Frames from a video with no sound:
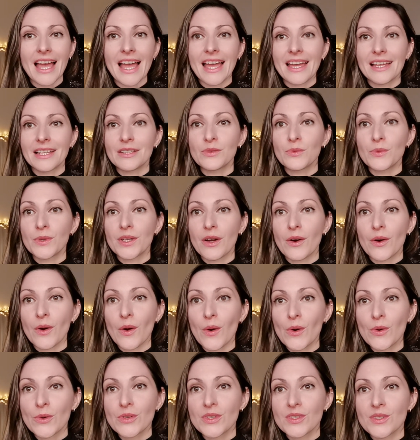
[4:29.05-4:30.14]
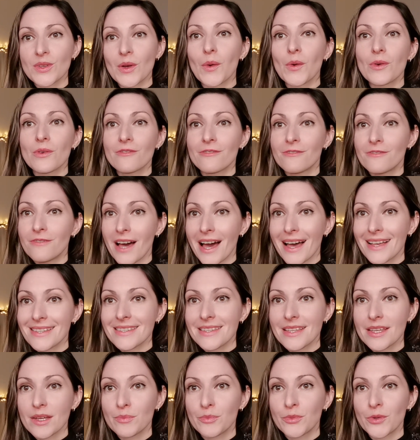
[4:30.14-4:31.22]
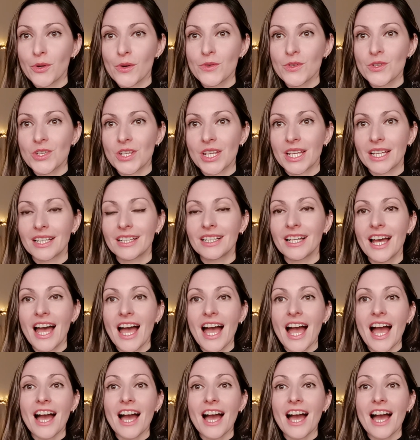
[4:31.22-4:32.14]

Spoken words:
And we are also fastly approaching